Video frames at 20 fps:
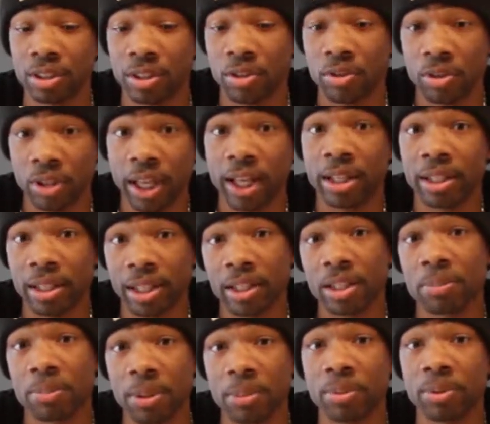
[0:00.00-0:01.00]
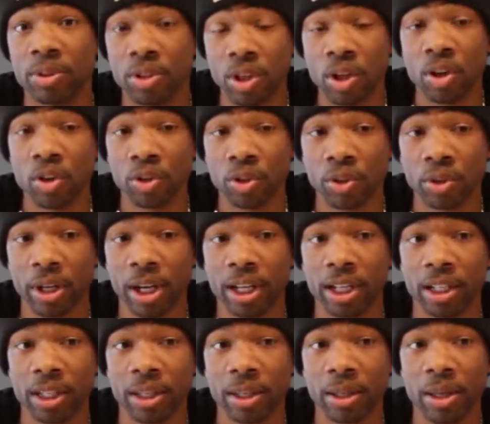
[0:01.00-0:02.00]
you're letting other people know, you're kind
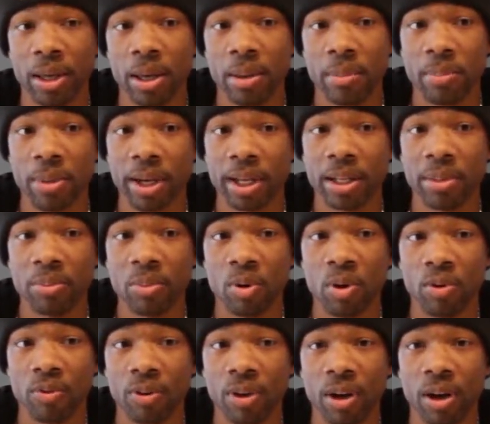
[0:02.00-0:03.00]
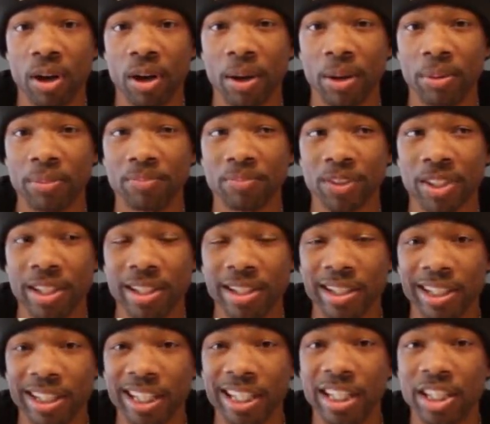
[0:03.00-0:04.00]
of making it more of a
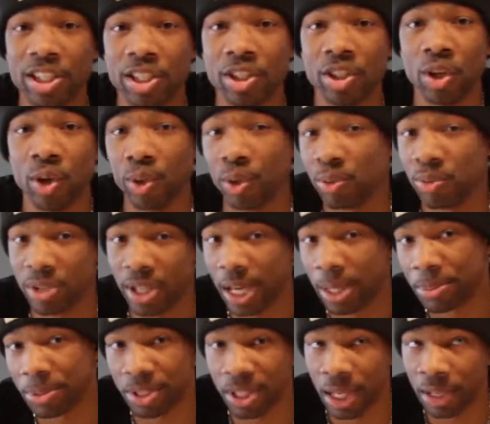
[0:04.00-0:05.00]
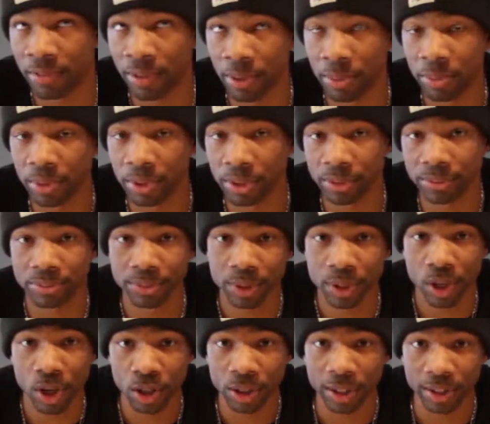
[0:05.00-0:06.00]
getting to know you type shot, if I want to
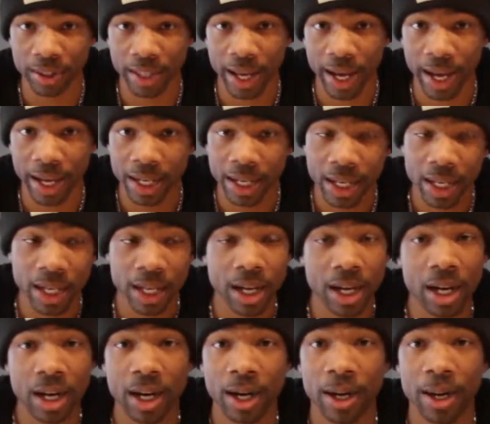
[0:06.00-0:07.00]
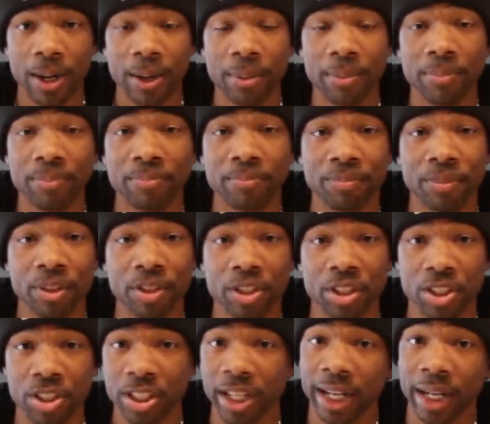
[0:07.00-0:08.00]
call it that.
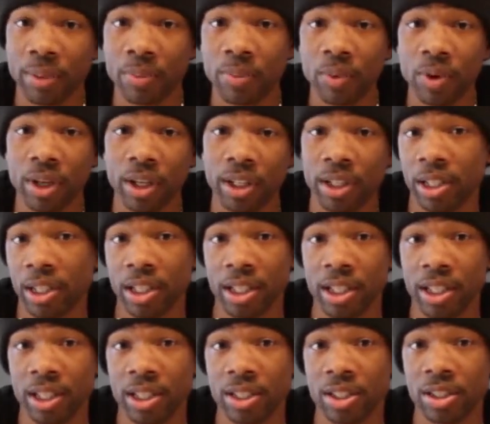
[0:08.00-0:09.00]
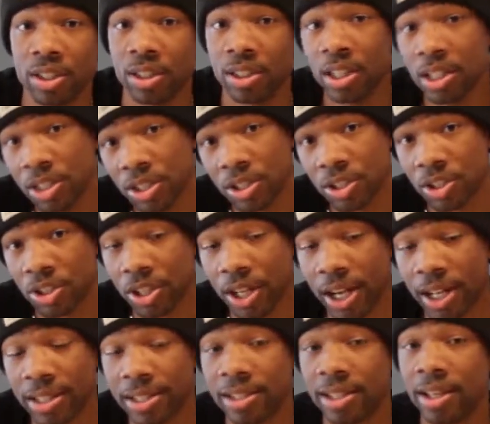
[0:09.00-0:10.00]
The second one is distance
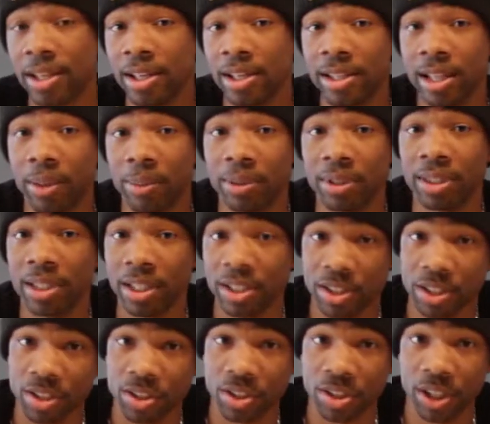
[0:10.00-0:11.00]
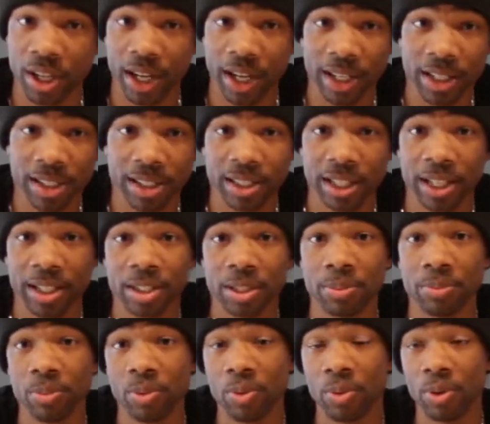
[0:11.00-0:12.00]
shots. Now with distance shots, that's
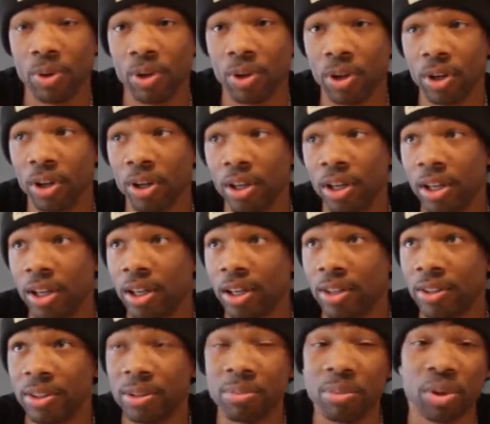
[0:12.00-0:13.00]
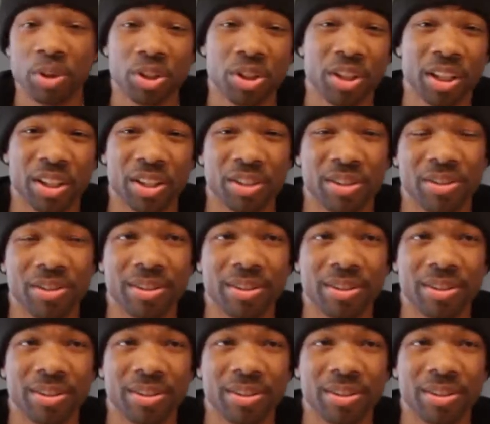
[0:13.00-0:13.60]
more the emotion that